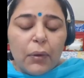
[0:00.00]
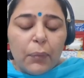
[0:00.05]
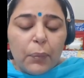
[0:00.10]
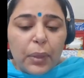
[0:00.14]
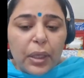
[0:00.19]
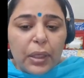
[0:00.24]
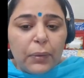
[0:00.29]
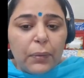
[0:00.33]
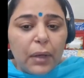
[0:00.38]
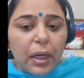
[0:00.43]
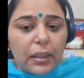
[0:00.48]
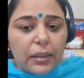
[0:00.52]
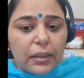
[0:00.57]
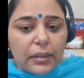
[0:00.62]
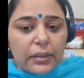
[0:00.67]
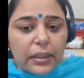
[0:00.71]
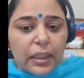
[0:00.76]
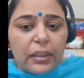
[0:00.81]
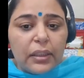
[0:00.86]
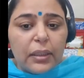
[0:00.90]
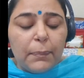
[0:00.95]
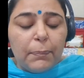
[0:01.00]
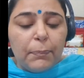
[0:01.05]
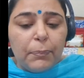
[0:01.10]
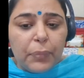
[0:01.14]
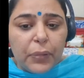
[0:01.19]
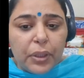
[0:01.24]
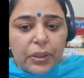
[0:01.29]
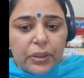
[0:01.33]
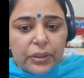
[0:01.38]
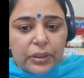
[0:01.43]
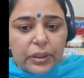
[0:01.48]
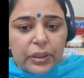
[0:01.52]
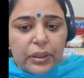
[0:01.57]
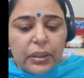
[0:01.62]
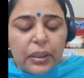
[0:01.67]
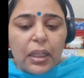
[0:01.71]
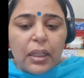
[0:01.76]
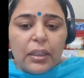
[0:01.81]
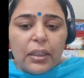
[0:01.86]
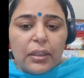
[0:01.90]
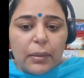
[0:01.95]
where you understand the
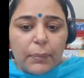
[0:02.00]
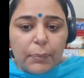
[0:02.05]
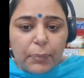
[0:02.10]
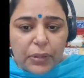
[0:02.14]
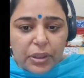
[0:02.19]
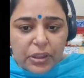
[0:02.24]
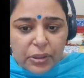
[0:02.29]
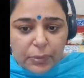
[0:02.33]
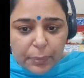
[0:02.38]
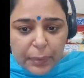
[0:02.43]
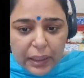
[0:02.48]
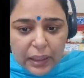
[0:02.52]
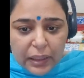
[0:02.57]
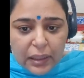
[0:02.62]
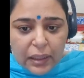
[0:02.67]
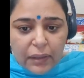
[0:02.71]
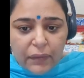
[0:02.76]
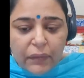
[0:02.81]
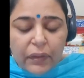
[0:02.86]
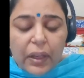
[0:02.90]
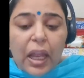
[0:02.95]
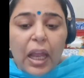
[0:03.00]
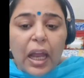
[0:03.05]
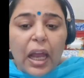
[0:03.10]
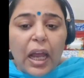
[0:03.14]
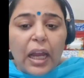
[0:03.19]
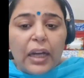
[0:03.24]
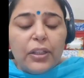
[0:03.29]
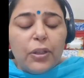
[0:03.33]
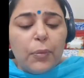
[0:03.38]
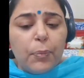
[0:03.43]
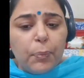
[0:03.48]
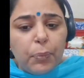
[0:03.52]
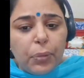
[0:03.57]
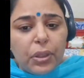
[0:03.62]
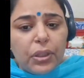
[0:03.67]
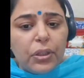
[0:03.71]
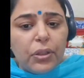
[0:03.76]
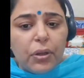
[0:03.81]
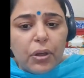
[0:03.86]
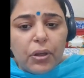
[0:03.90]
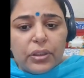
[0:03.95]
person, the perspective, and you
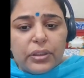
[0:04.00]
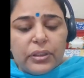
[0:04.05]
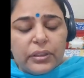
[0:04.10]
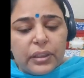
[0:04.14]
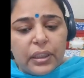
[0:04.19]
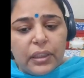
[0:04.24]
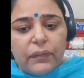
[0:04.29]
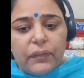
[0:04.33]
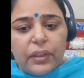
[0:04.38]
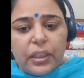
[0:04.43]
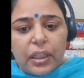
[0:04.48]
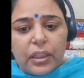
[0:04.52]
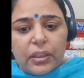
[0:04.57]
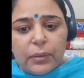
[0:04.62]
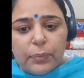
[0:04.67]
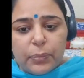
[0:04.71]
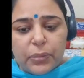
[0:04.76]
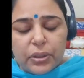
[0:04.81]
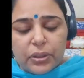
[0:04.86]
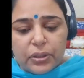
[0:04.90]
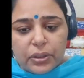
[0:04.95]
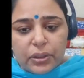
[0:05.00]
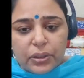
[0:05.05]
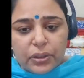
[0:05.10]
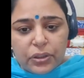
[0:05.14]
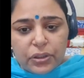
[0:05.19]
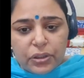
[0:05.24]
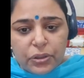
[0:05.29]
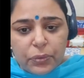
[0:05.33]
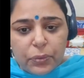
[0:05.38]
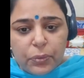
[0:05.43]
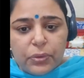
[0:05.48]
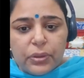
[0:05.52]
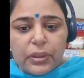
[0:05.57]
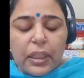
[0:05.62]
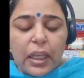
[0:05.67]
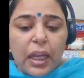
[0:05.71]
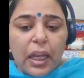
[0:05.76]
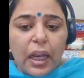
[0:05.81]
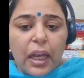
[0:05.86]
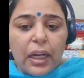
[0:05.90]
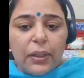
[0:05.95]
put yourself in other person's shoes
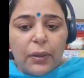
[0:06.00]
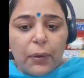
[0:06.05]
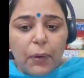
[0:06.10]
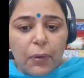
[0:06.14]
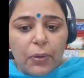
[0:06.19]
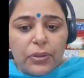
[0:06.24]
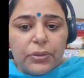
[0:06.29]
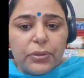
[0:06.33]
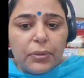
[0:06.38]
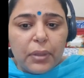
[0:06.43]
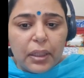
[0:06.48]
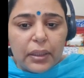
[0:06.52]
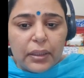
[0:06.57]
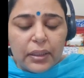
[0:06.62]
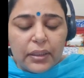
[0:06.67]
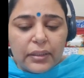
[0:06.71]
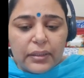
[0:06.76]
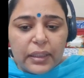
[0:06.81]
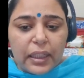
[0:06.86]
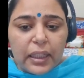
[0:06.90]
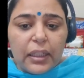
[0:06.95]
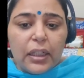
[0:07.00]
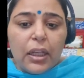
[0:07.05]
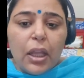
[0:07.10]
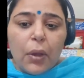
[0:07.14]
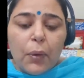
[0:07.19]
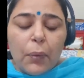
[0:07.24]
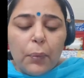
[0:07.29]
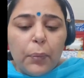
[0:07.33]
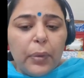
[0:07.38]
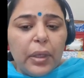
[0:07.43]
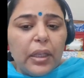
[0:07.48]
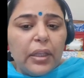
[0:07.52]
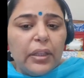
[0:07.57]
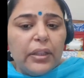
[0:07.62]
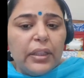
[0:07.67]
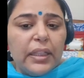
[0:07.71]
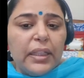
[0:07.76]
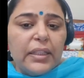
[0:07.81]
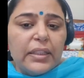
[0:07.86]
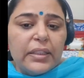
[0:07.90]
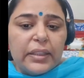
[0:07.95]
and also understand
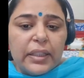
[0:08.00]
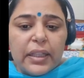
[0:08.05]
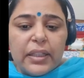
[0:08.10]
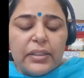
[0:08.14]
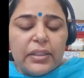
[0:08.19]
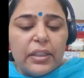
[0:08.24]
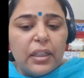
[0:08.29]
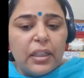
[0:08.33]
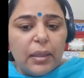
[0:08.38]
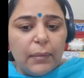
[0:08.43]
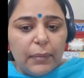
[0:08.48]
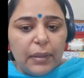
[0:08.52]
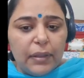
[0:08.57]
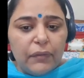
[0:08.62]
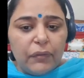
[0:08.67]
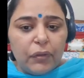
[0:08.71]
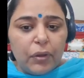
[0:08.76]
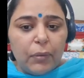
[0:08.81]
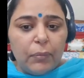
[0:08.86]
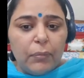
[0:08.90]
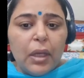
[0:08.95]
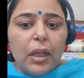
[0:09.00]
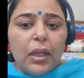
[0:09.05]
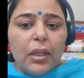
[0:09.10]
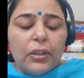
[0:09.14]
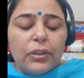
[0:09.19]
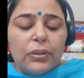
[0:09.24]
where these things are coming from.